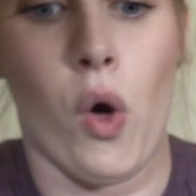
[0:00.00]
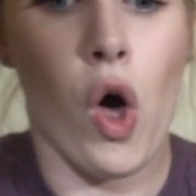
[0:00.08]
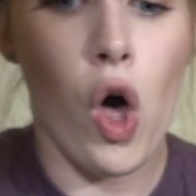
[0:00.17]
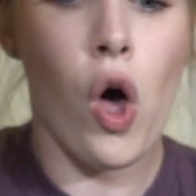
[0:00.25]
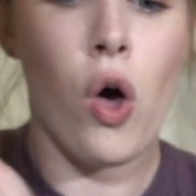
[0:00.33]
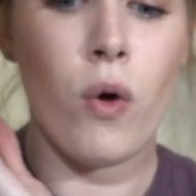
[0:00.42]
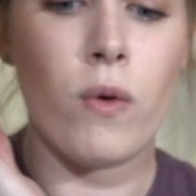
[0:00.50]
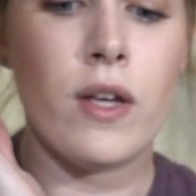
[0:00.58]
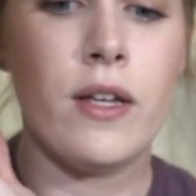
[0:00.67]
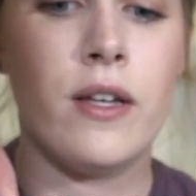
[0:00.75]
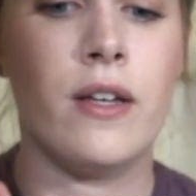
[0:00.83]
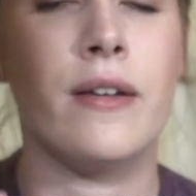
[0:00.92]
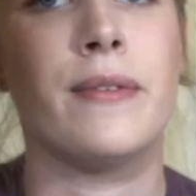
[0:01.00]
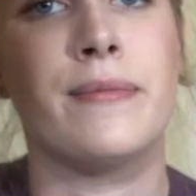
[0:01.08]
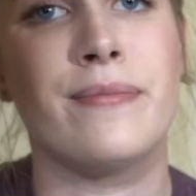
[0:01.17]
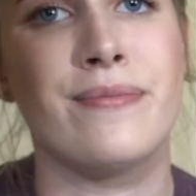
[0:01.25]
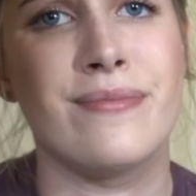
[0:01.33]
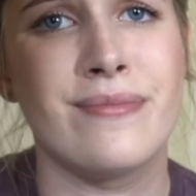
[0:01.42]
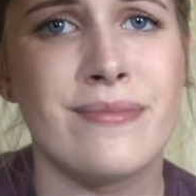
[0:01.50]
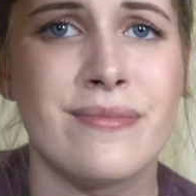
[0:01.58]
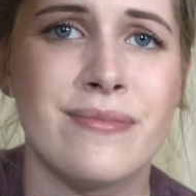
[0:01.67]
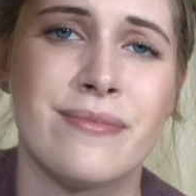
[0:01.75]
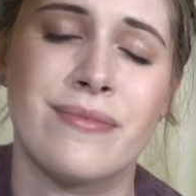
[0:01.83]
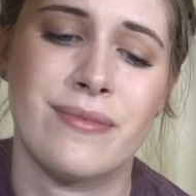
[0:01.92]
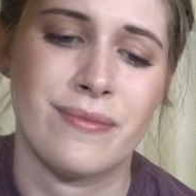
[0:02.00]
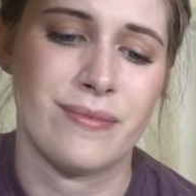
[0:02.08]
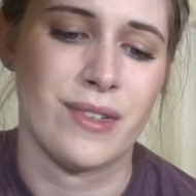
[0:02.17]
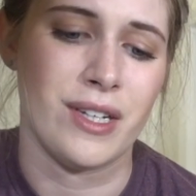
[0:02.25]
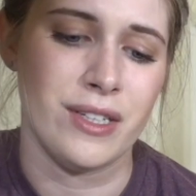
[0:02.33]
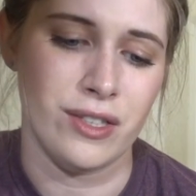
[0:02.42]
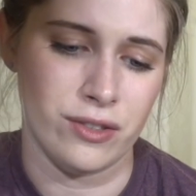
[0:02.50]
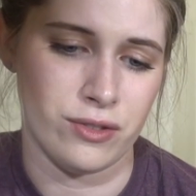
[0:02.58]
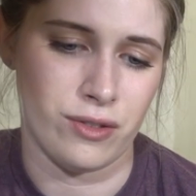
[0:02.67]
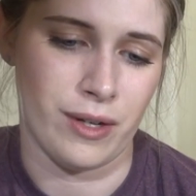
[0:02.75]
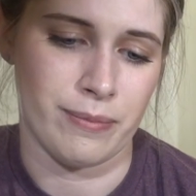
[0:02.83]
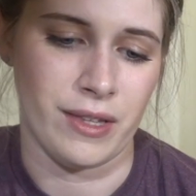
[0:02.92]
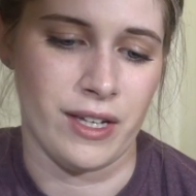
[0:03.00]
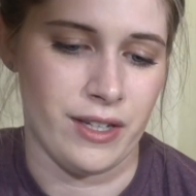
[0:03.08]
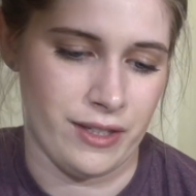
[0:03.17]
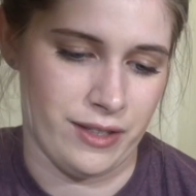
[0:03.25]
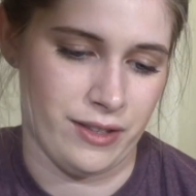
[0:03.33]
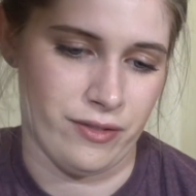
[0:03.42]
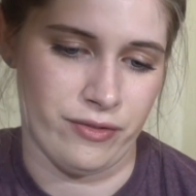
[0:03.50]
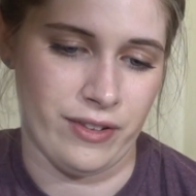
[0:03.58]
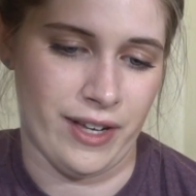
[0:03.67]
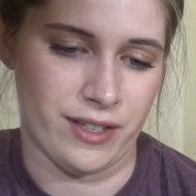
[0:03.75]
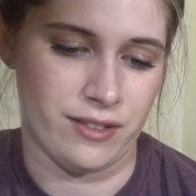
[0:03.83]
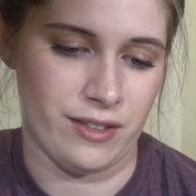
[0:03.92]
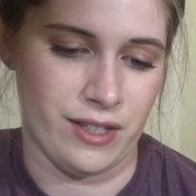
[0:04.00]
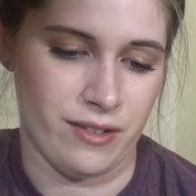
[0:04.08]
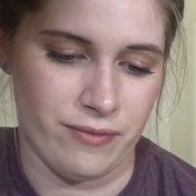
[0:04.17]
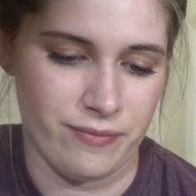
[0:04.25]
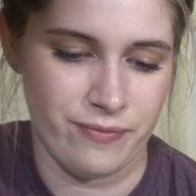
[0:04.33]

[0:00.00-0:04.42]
Oh! I just dropped the honey and the flaxseed.